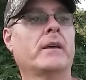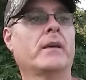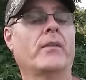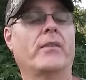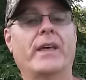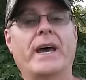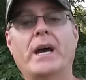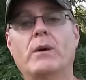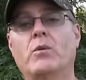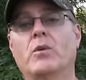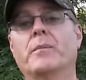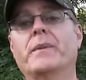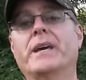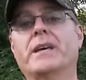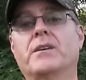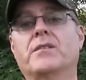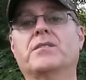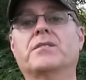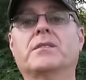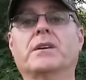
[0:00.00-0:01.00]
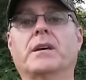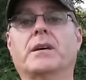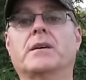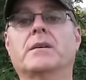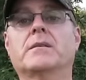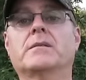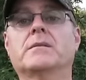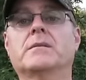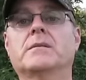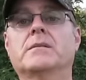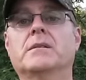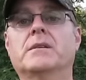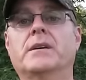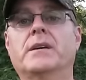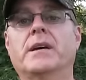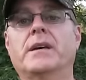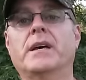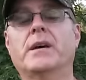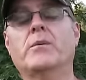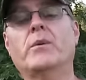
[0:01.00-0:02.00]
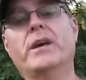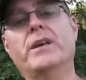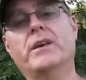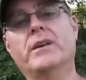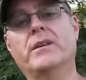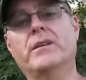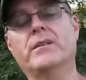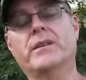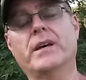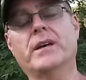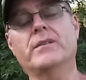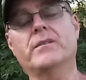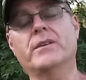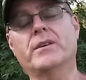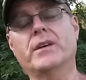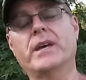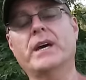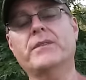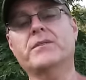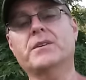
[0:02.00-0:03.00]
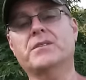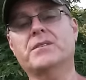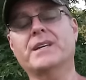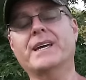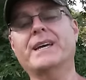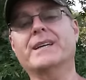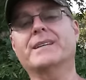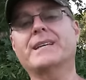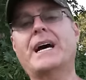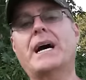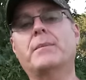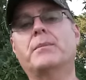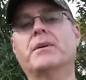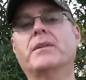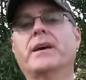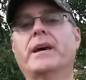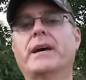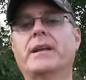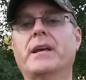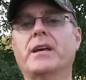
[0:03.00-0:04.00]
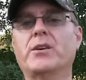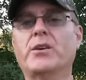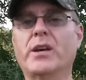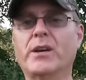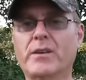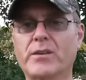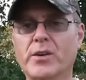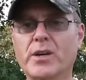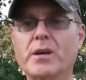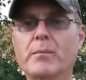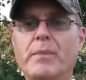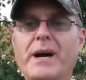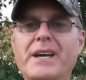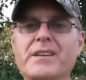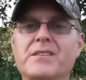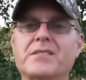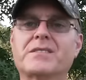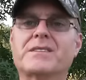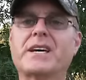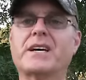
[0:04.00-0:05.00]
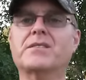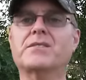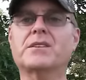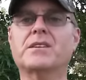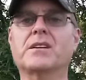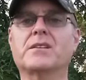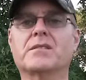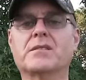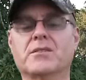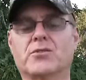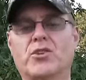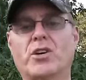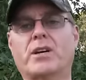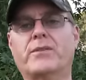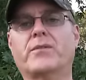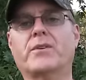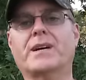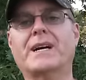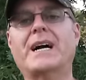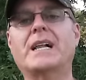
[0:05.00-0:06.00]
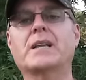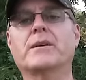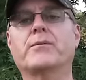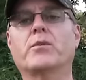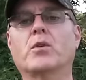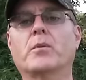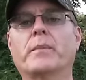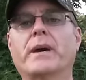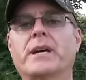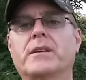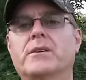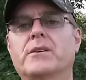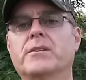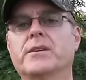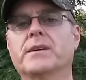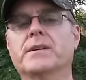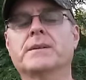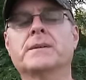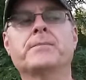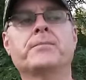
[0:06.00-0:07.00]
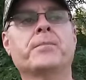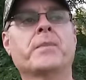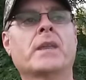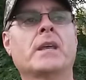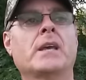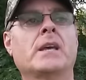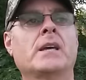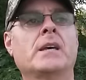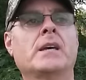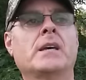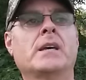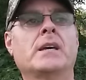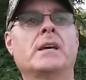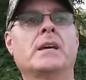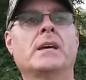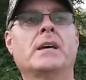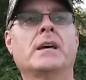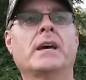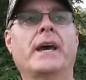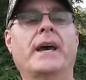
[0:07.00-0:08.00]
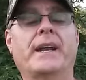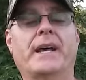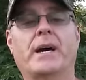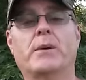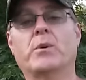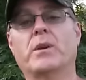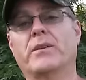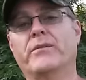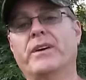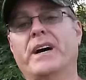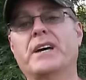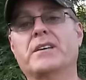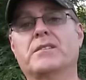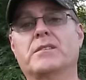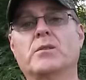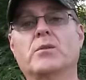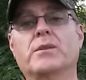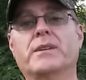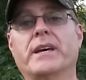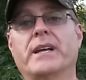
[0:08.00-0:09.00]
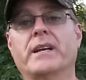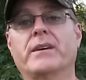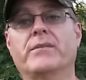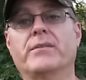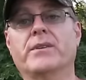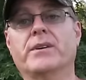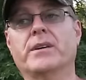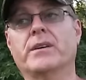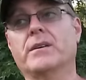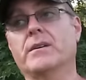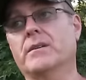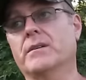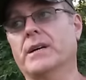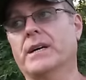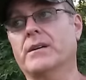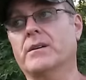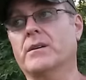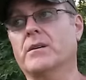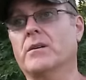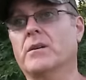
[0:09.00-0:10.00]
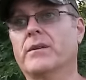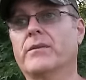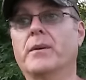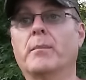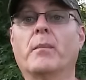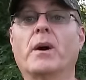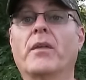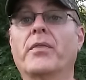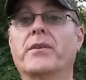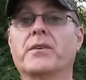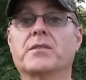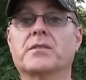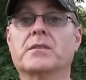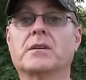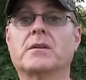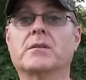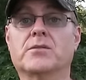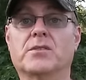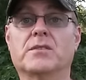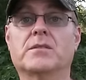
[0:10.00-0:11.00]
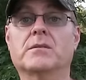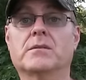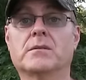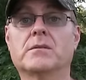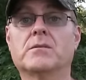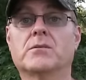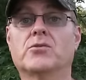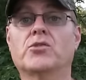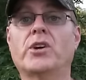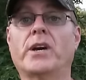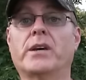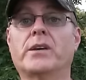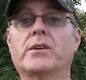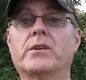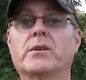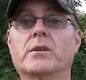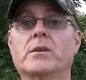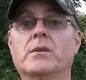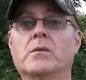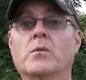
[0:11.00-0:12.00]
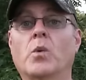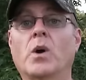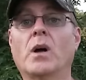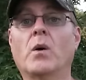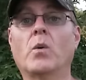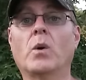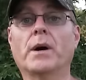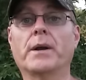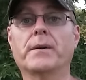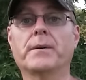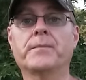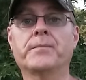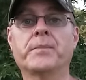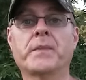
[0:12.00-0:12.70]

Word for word: That will make you sick. Okay, that way you, that, you have to stay on top of that. And you, you can buy these test kits to check for coliform bacteria. And I would advise doing that every, I don't know, every month or so. Just check your well water.